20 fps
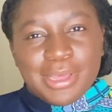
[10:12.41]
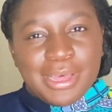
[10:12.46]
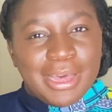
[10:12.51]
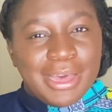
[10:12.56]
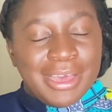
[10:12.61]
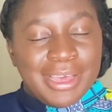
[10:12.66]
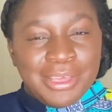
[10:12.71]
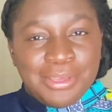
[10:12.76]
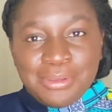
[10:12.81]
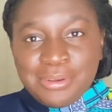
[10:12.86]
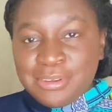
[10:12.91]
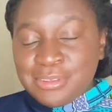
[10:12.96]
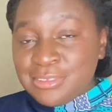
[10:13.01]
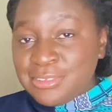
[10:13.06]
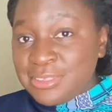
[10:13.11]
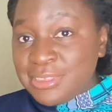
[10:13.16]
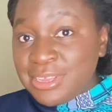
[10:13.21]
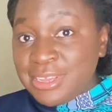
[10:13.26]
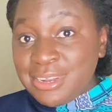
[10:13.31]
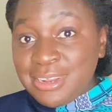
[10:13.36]
I
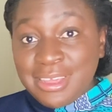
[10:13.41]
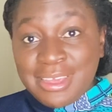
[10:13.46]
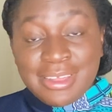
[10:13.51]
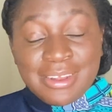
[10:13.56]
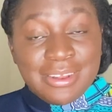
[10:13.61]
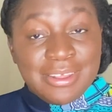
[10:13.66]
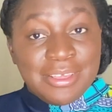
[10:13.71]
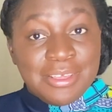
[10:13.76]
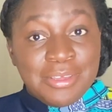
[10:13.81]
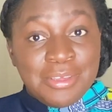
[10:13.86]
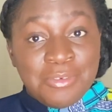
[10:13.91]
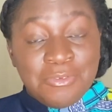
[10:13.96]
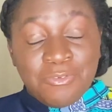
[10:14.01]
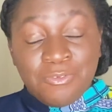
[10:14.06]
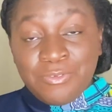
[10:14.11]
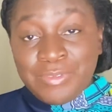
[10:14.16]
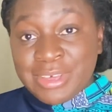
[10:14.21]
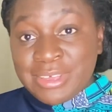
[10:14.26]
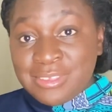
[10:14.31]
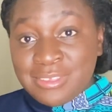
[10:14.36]
understand that
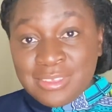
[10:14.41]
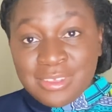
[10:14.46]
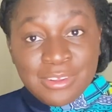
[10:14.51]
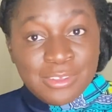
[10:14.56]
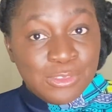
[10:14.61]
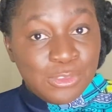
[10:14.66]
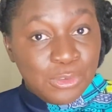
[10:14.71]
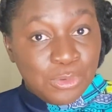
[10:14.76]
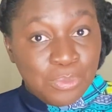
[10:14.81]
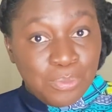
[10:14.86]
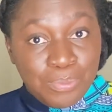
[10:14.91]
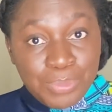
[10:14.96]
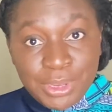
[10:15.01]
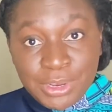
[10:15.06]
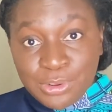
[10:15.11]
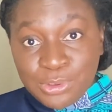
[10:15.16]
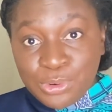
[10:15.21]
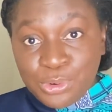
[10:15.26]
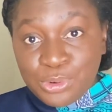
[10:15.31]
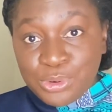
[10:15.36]
investing into
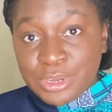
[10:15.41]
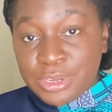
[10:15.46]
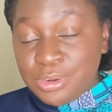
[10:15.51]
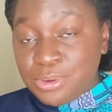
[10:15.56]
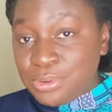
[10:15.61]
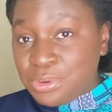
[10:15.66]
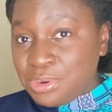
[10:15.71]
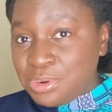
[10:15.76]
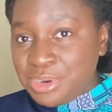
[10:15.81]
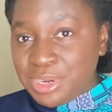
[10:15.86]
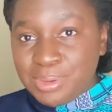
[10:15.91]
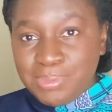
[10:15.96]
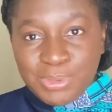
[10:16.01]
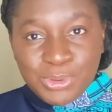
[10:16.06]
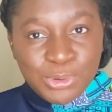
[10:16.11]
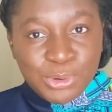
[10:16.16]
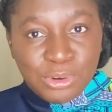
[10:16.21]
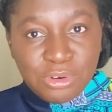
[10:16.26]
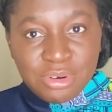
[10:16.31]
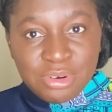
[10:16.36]
Bitcoin or
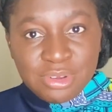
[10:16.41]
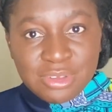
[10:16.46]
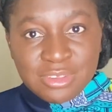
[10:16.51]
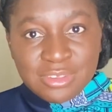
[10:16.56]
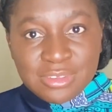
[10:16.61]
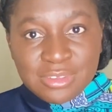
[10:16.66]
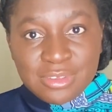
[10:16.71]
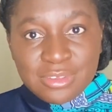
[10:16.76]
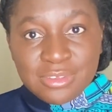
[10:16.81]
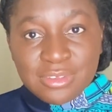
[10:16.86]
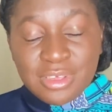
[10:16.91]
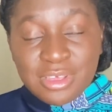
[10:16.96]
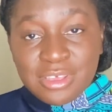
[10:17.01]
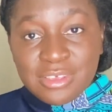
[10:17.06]
cryptocurrencies